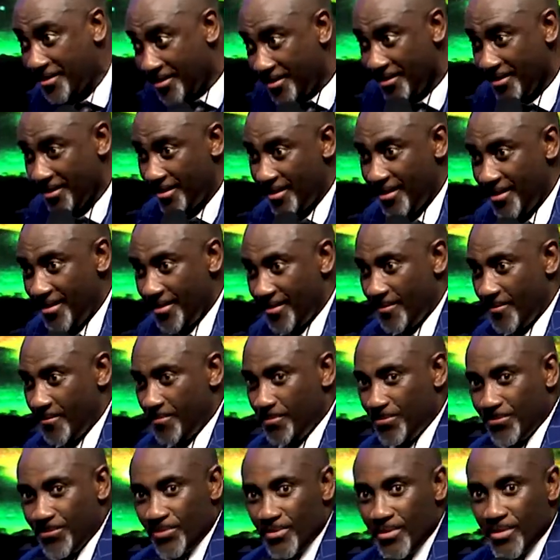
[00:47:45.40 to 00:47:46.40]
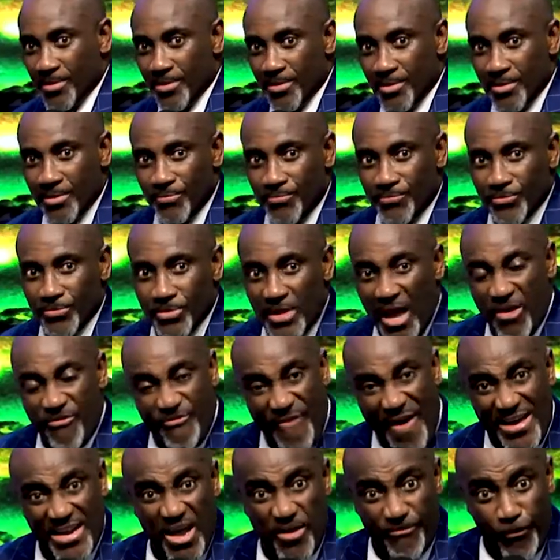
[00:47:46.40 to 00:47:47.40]
to rule. We're created to
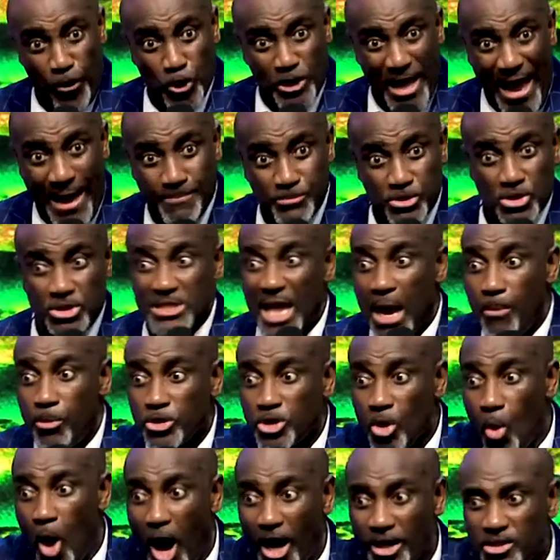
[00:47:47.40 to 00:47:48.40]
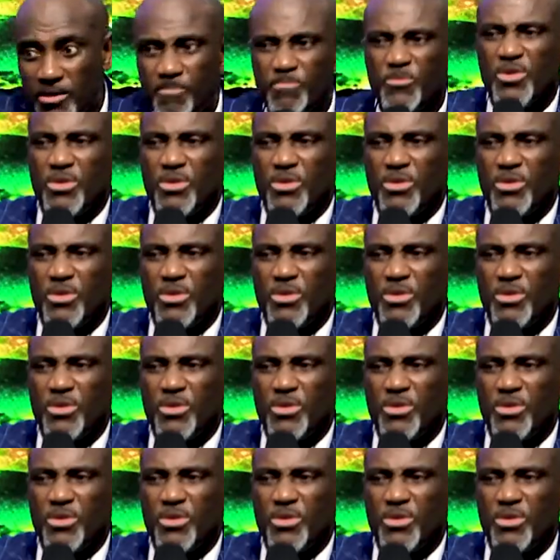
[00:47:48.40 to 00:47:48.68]
be in charge. They know